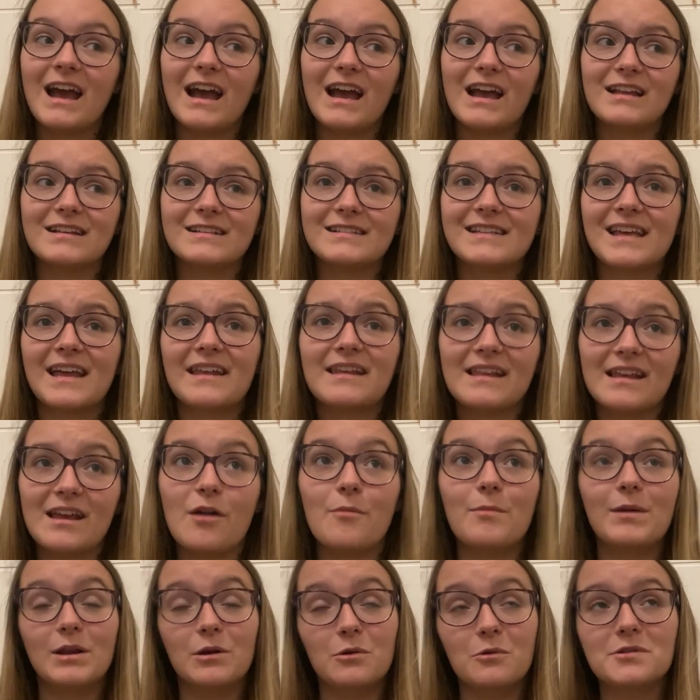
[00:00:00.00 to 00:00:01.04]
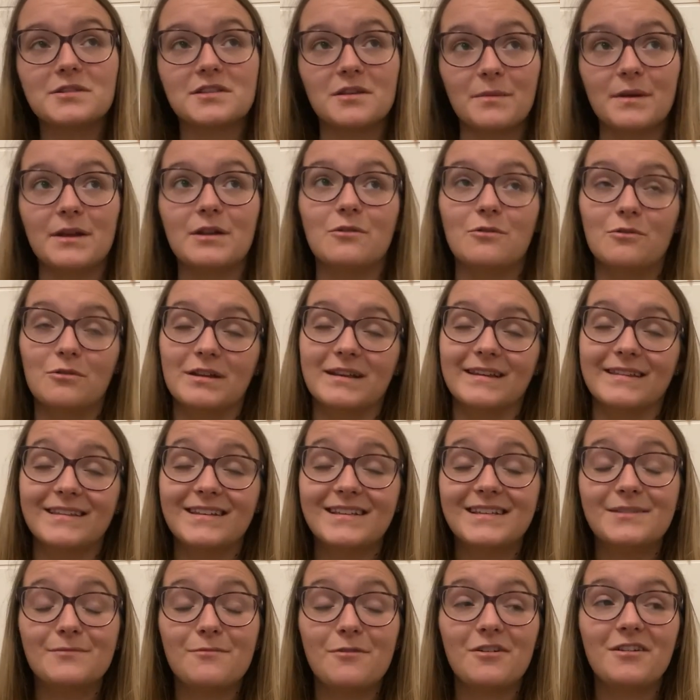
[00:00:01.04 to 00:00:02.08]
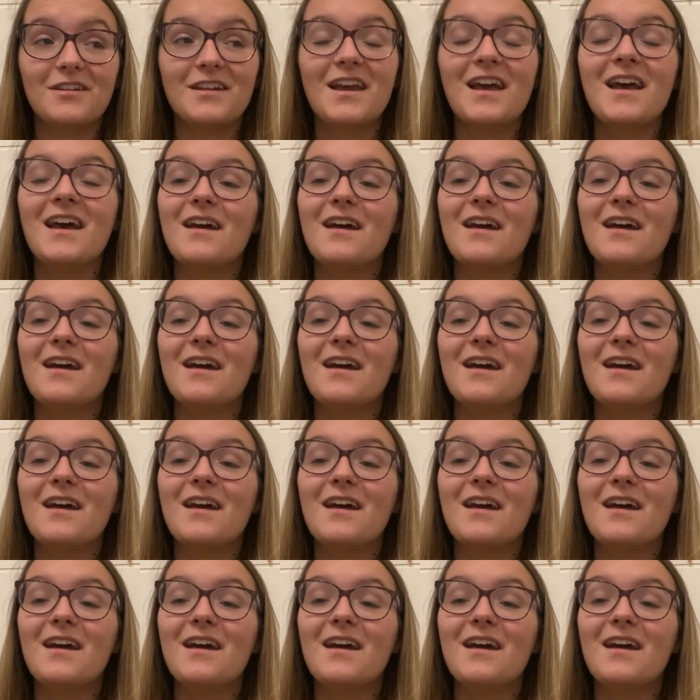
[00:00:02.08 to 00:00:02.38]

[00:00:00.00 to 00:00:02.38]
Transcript: And sadly, I will also be unhauling this one.